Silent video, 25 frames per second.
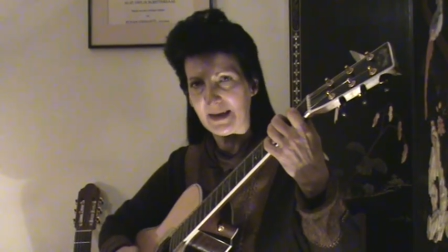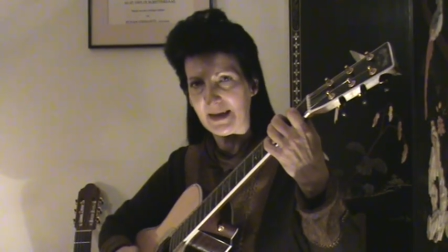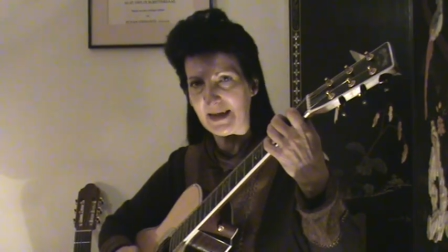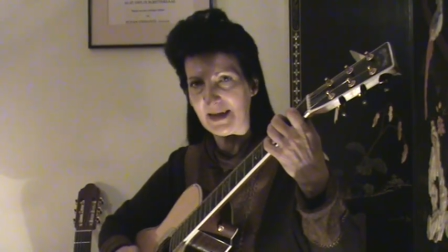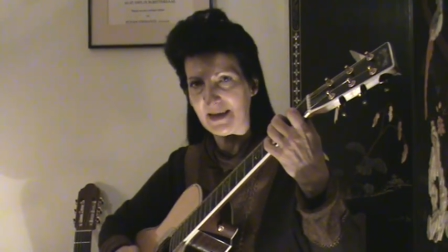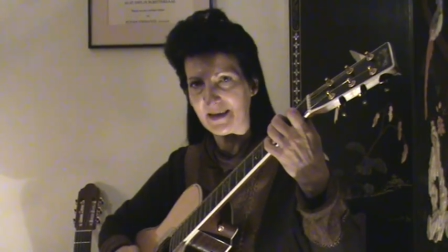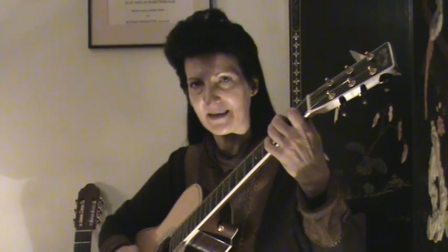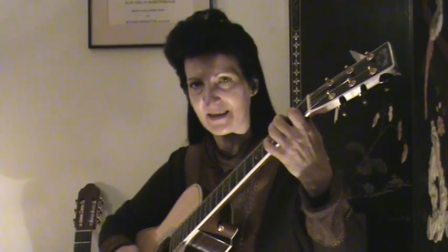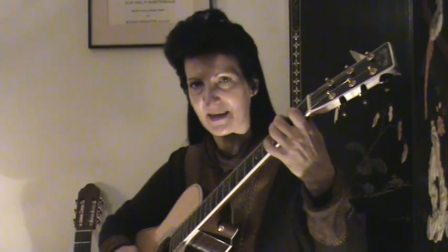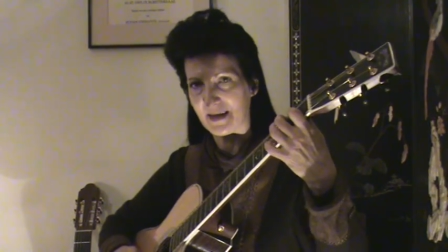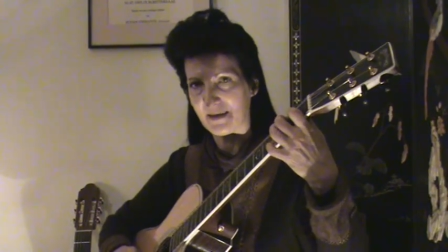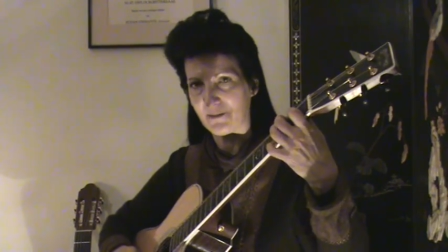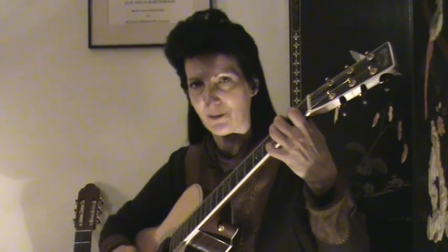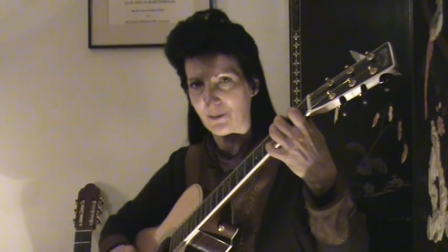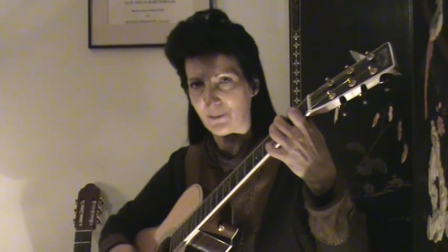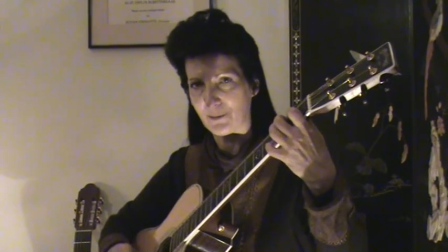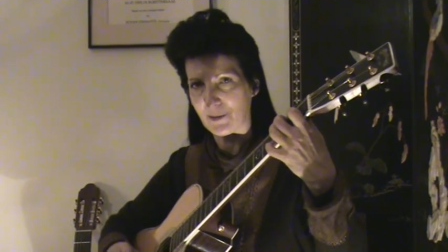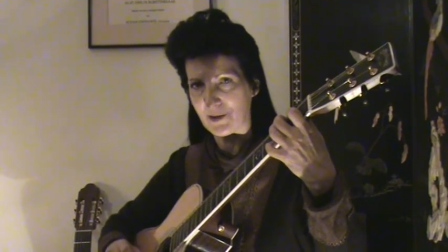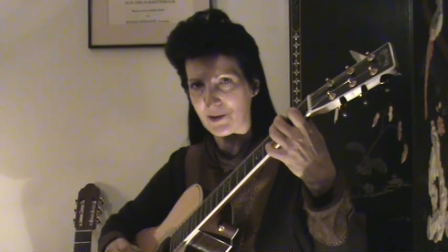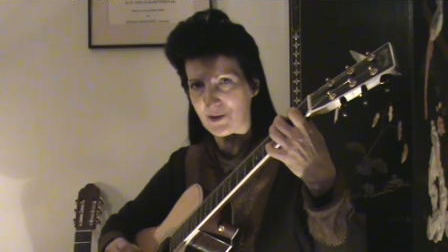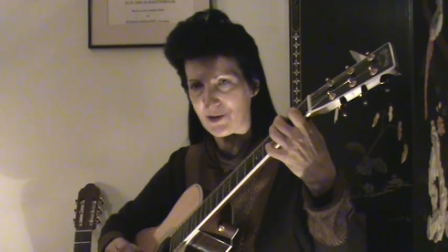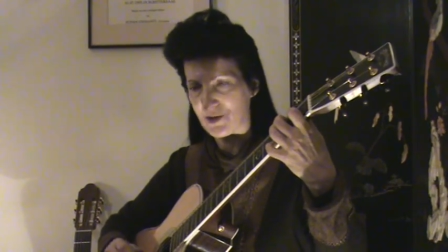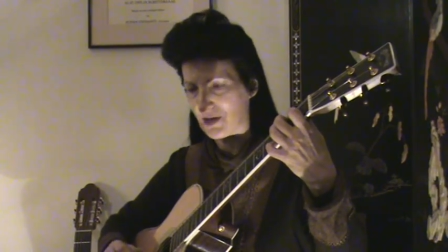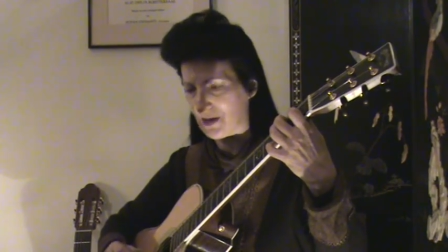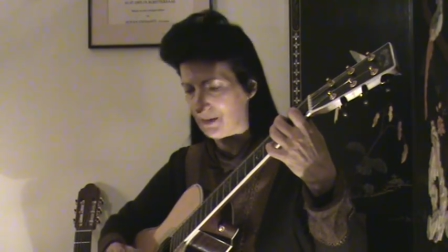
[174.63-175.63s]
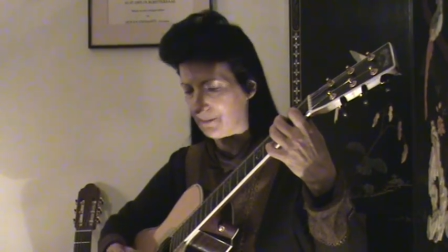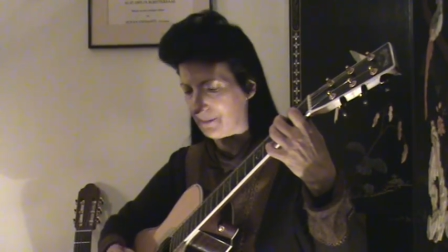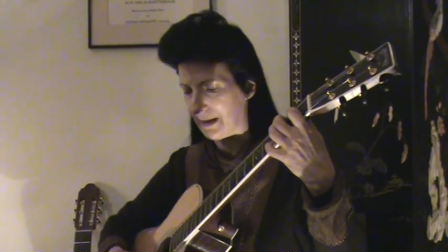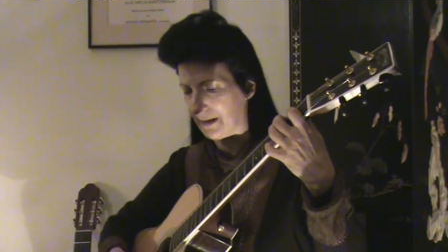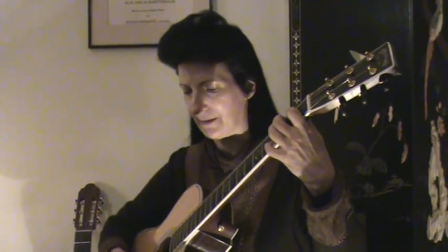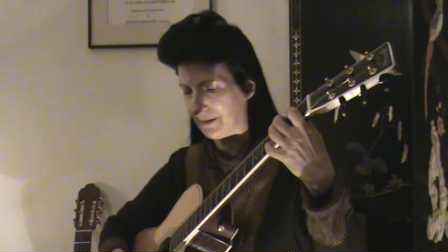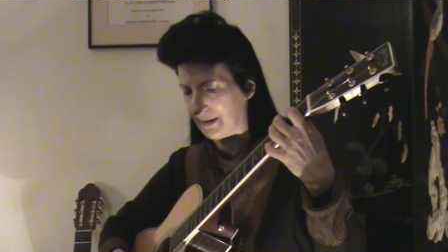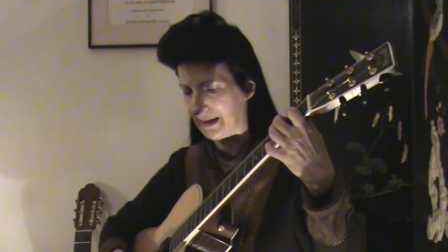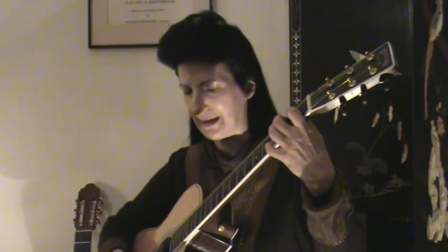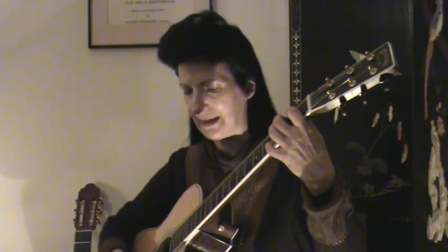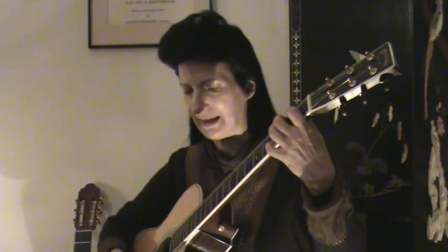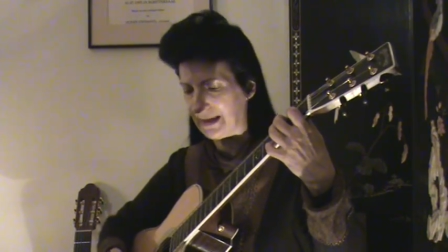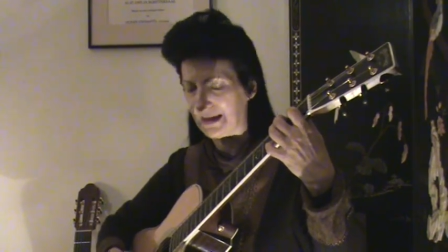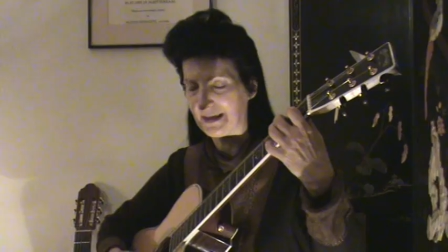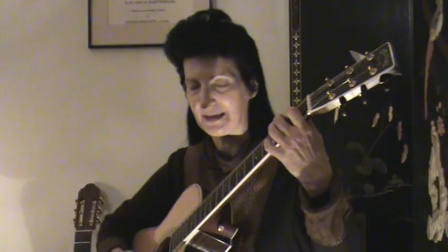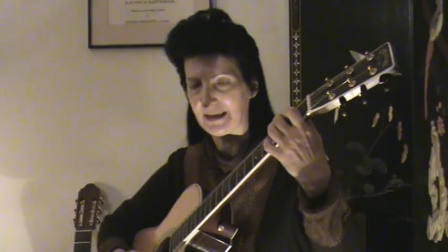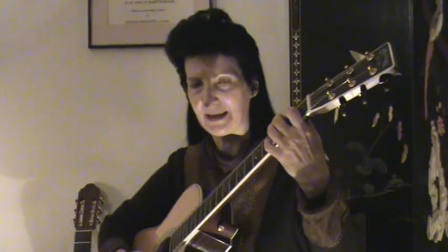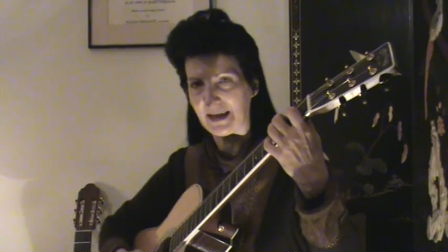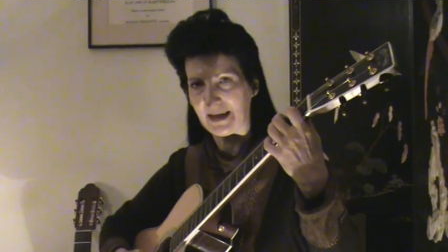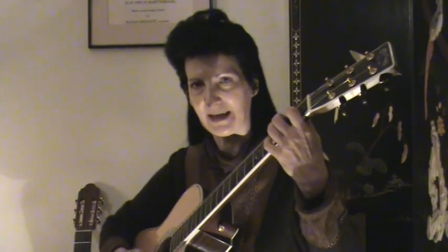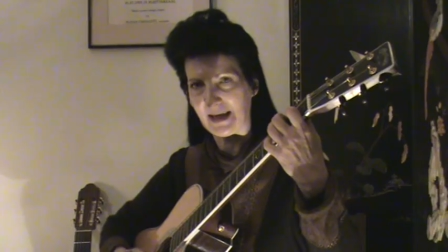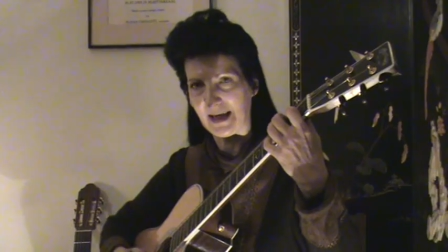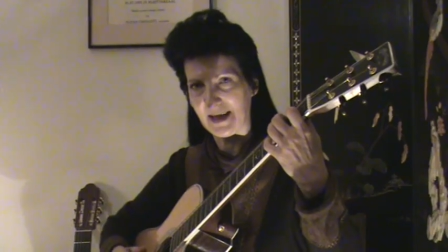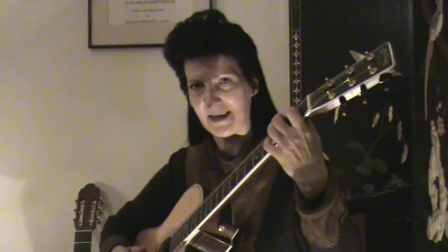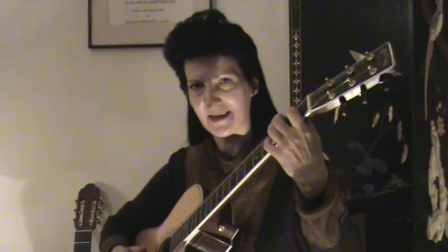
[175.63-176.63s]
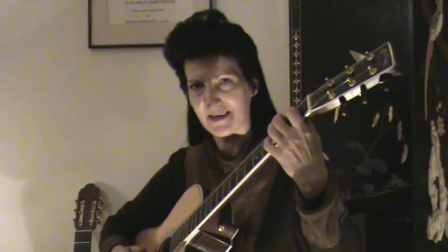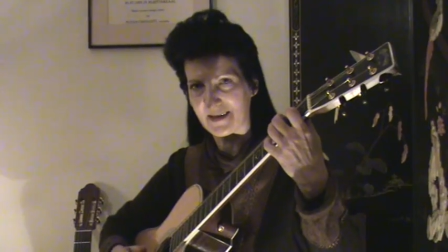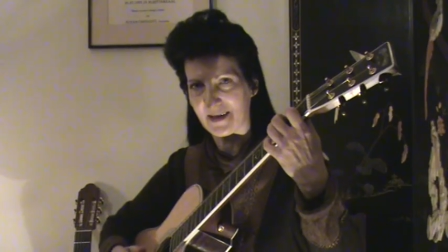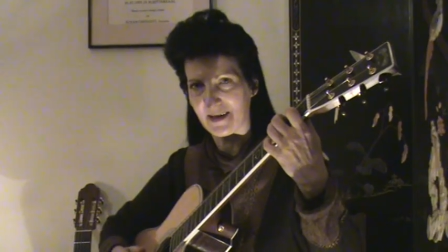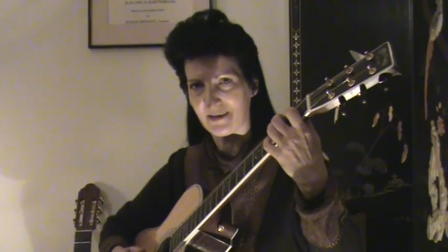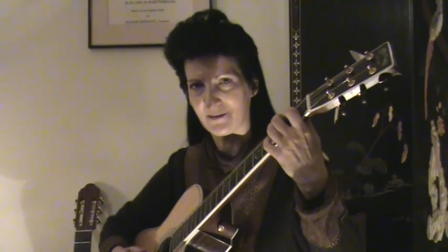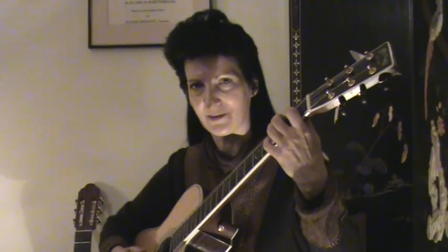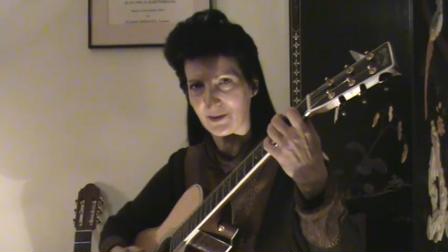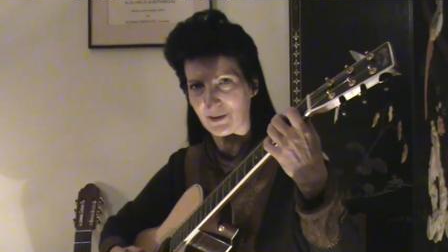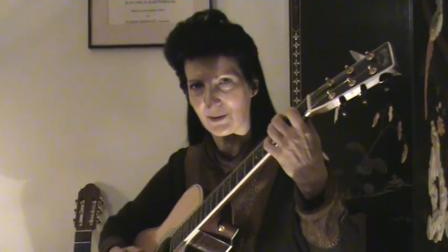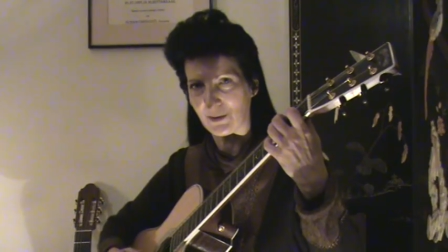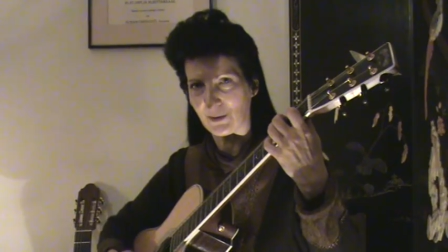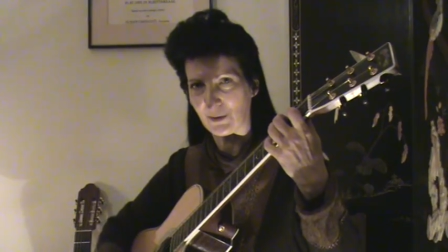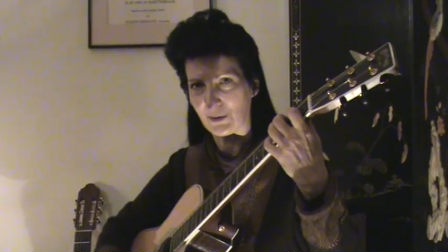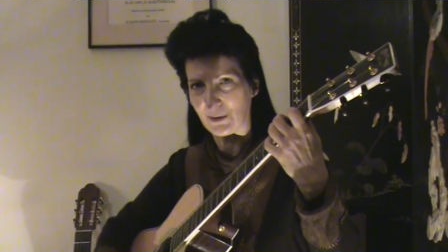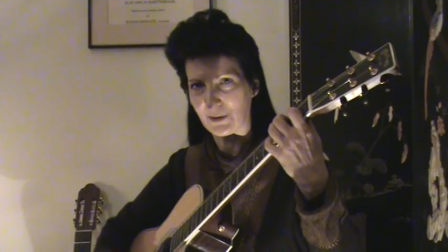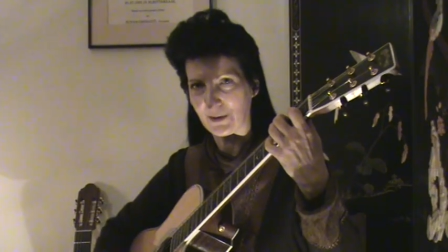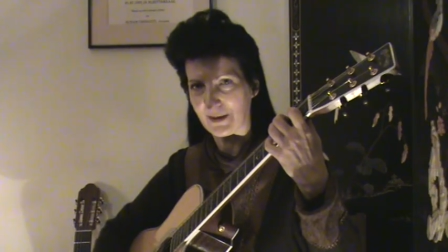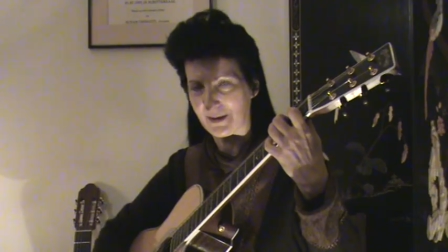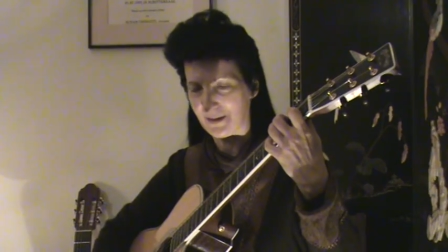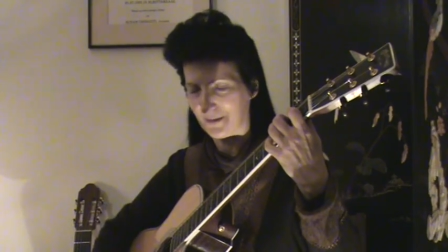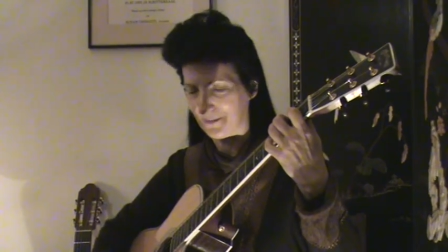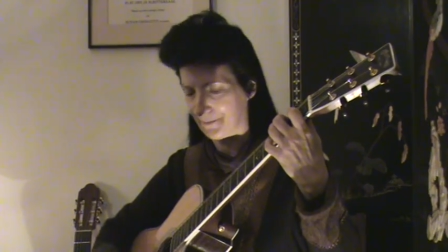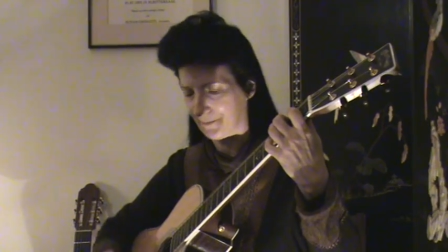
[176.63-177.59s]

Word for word: E7 with a G melody, and then an A7 chord.